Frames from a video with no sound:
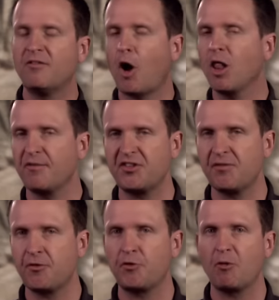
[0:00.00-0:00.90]
of all of
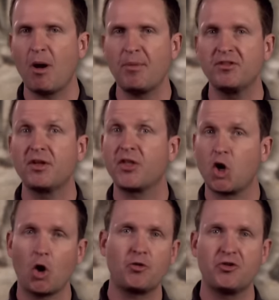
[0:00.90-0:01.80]
its infantry weapons and
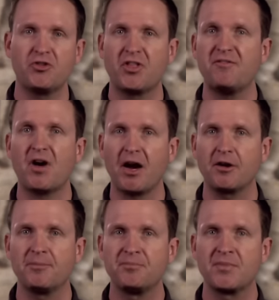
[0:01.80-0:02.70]
the cartridges they fired.